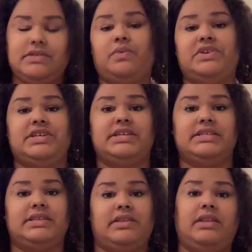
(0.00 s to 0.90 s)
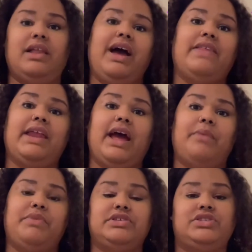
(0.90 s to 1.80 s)
which is the line that
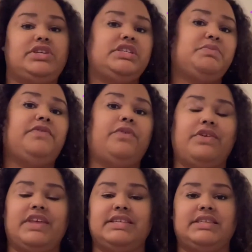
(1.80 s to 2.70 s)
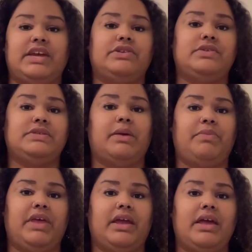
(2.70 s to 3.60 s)
happens just before they say or do
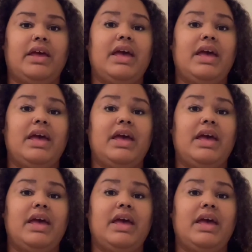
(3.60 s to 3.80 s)
something,